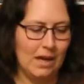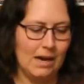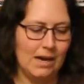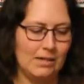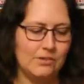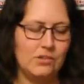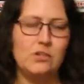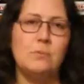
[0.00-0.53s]

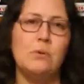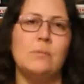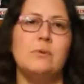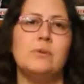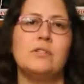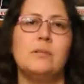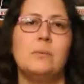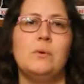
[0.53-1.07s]
Two more
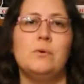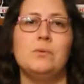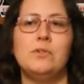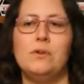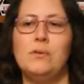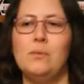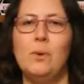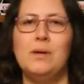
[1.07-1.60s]
books that were
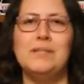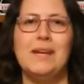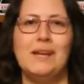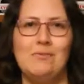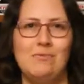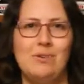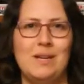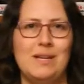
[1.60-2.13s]
also one day
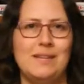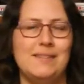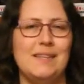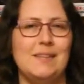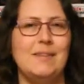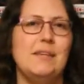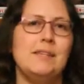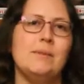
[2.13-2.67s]
reads,
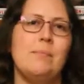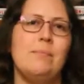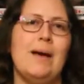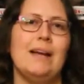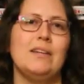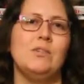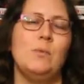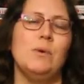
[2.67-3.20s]
and these are
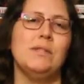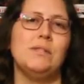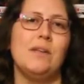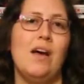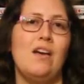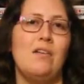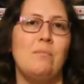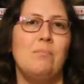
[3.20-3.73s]
back to ones that
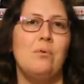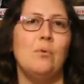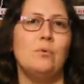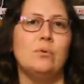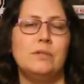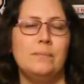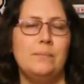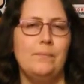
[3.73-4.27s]
I have
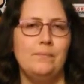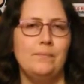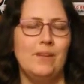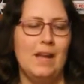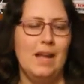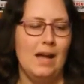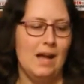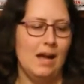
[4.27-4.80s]
bought.
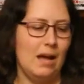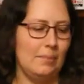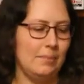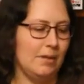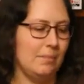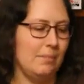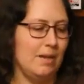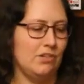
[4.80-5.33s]
I'm
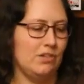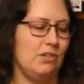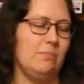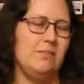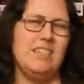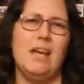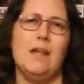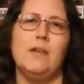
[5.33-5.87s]
going to mention them
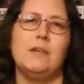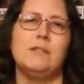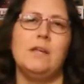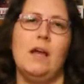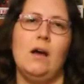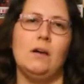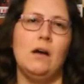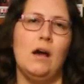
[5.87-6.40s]
together because
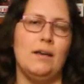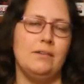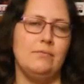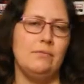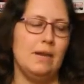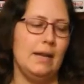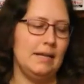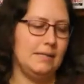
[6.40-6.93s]
they are kind of
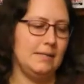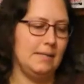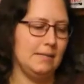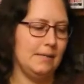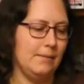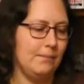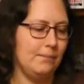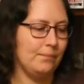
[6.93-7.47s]
related.
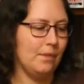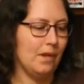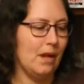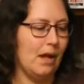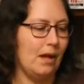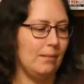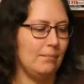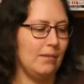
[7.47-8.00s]

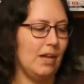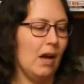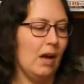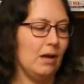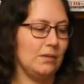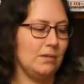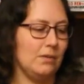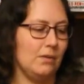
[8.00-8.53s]
The
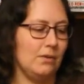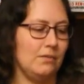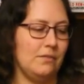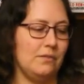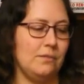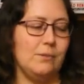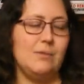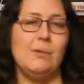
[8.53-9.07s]
Art of
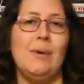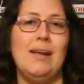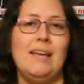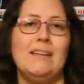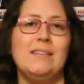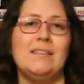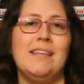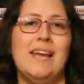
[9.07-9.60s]
the Force
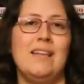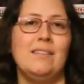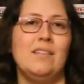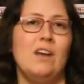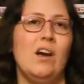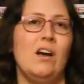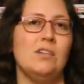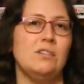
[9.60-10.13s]
Awakens and
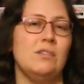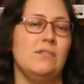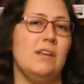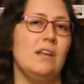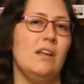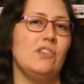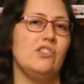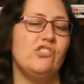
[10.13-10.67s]
The Art of the
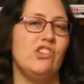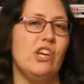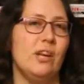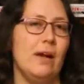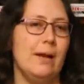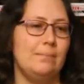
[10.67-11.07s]
Last Jedi.